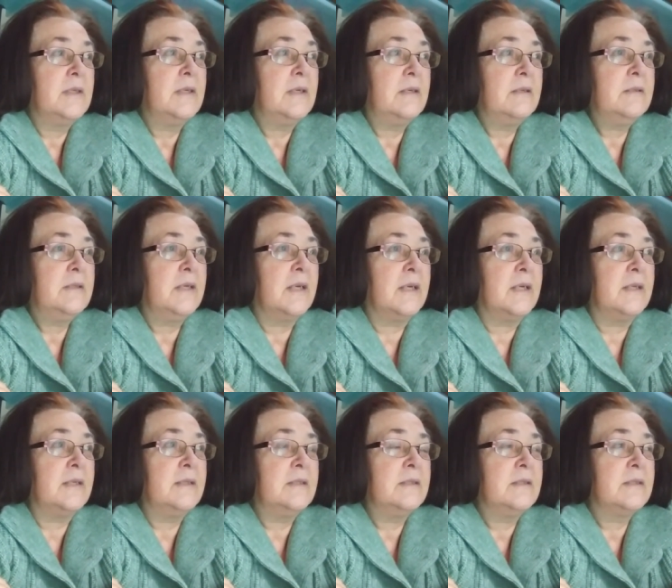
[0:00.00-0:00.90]

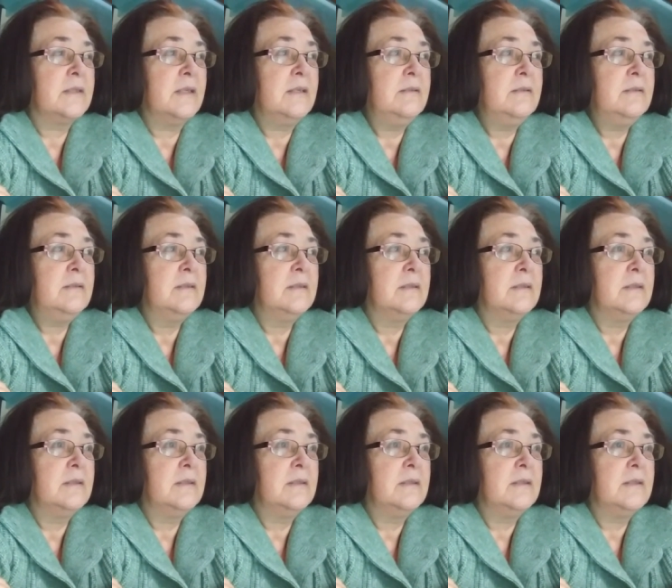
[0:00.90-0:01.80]
Okay, so
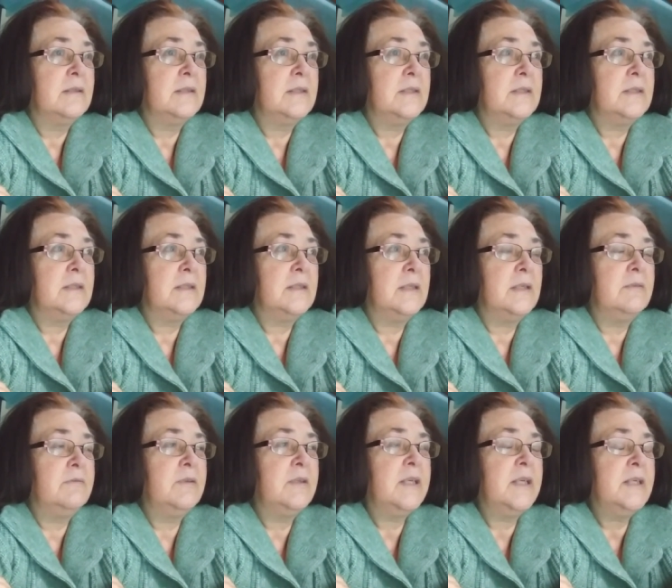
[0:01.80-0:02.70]

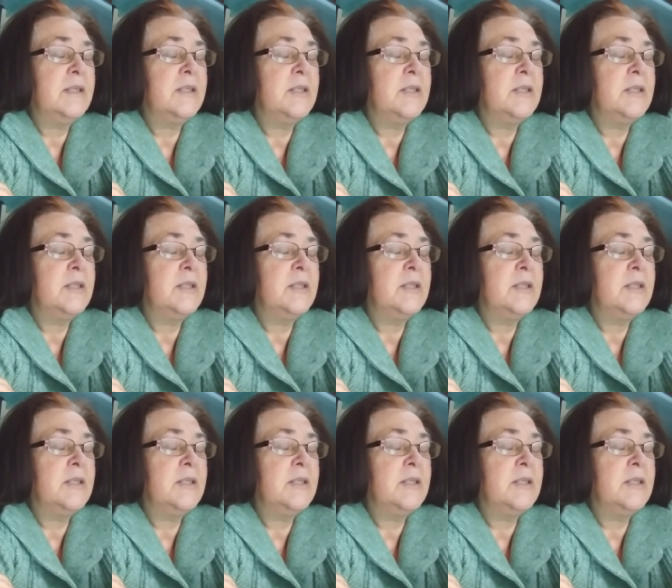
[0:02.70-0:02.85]
if you get